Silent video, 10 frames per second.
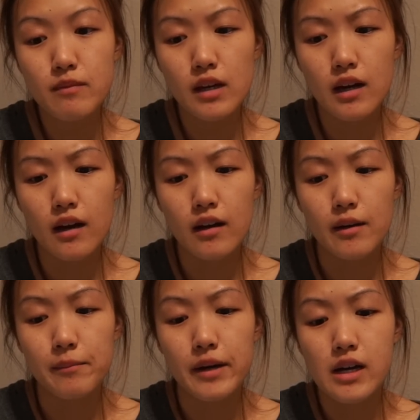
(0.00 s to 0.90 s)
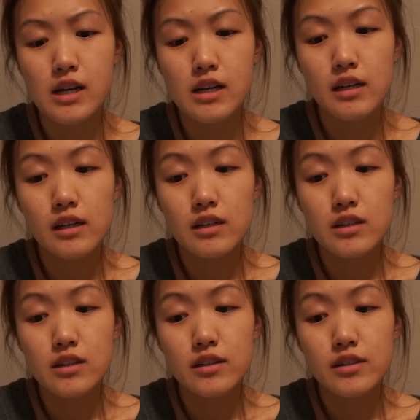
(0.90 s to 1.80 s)

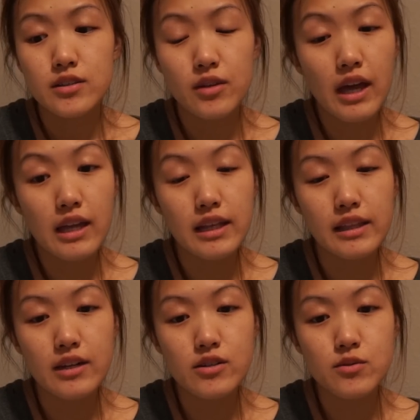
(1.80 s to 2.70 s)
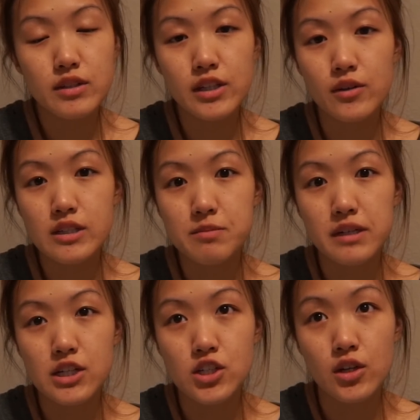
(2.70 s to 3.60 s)
So yeah, like there's really no
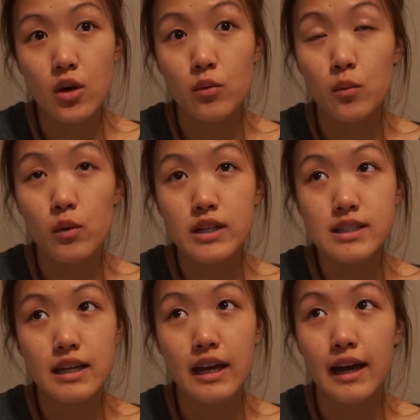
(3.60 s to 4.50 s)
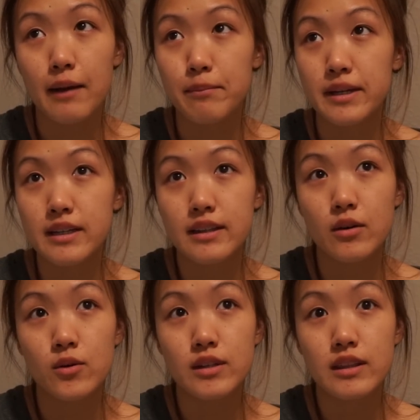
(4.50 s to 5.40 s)
explanation on what happened. The
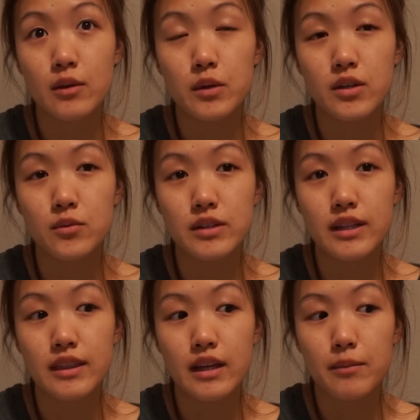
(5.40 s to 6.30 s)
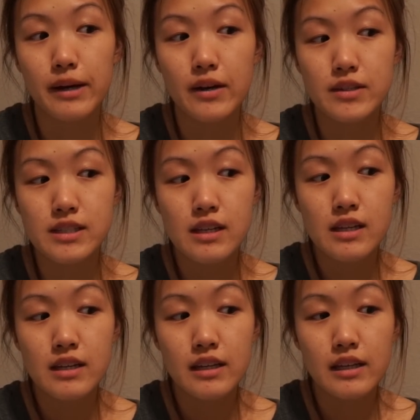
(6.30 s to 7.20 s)
only thing we can really think about,
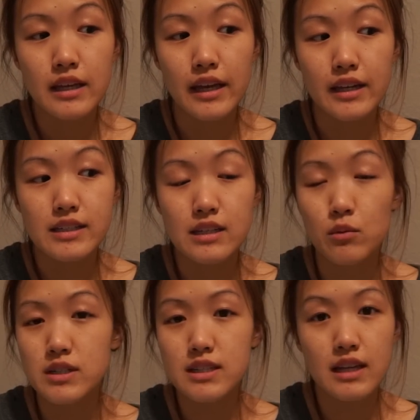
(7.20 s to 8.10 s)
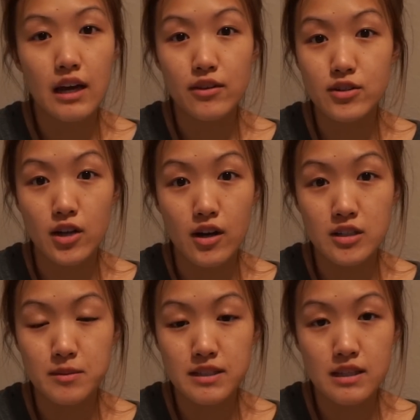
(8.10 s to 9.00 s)
and it wasn't the other
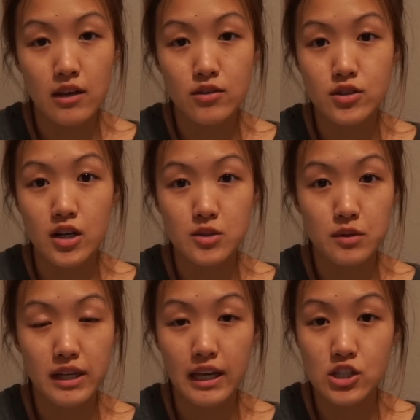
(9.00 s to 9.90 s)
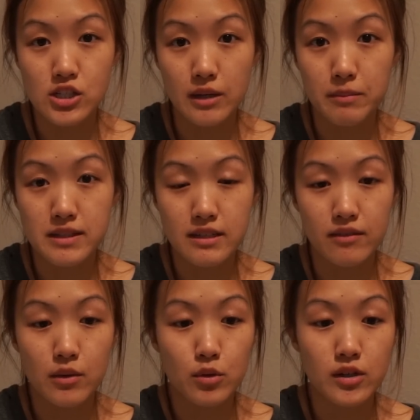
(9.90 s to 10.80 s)
dogs, because the other dogs were caged up and
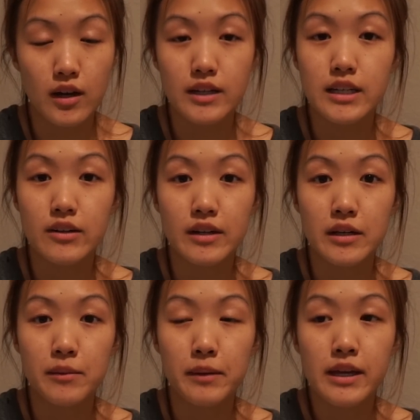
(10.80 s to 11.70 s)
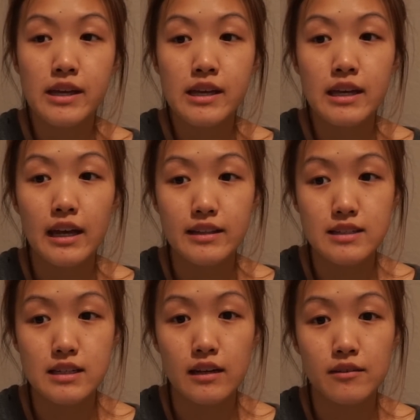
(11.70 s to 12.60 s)
stuff, they were not near him and
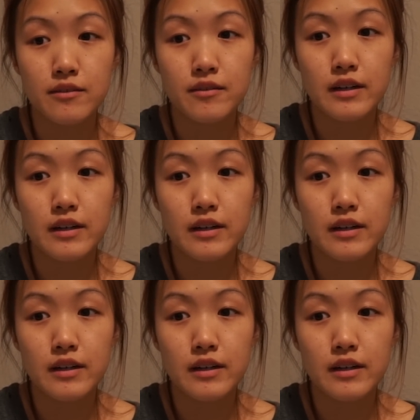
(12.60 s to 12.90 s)
stuff.